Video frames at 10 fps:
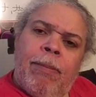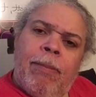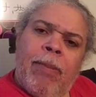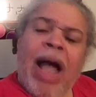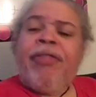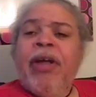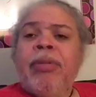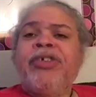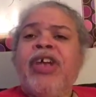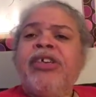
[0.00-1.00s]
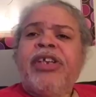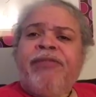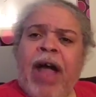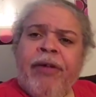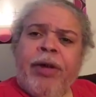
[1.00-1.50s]
I think it was
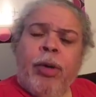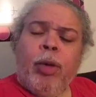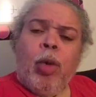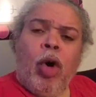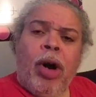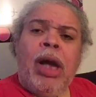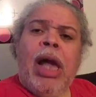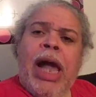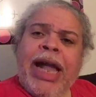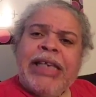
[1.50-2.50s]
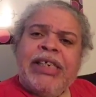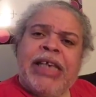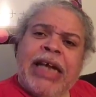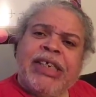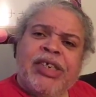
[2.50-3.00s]
justified to go to war against
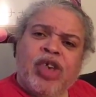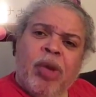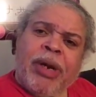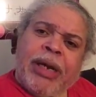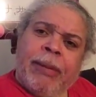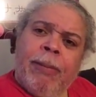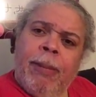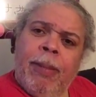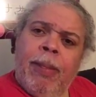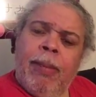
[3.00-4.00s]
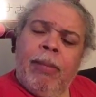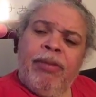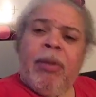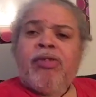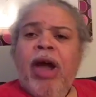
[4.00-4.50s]
Nazi Germany.
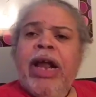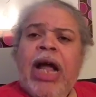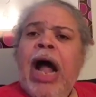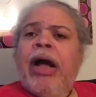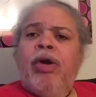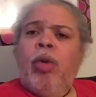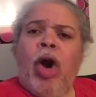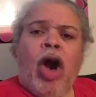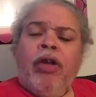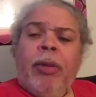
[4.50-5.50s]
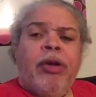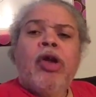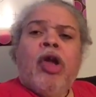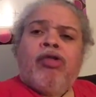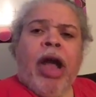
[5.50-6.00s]
They were trying to conquer the world. They were
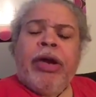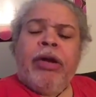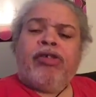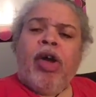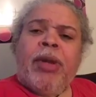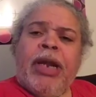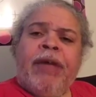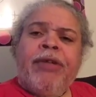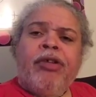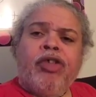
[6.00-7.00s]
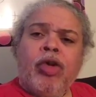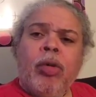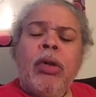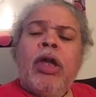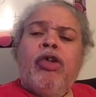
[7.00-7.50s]
trying to exterminate every
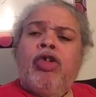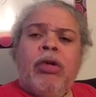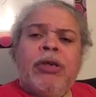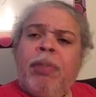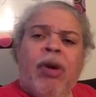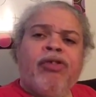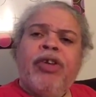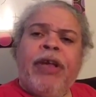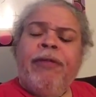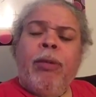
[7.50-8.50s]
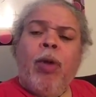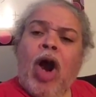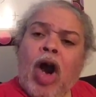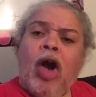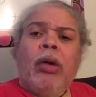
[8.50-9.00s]
Jewish person in the
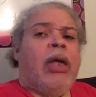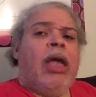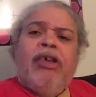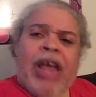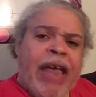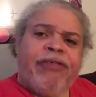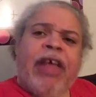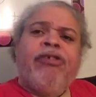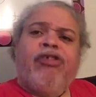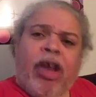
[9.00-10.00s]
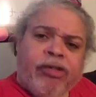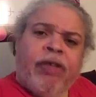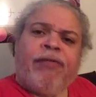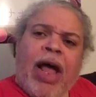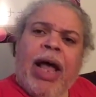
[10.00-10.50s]
world. Yes, that's
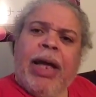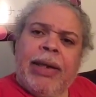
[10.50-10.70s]
justified.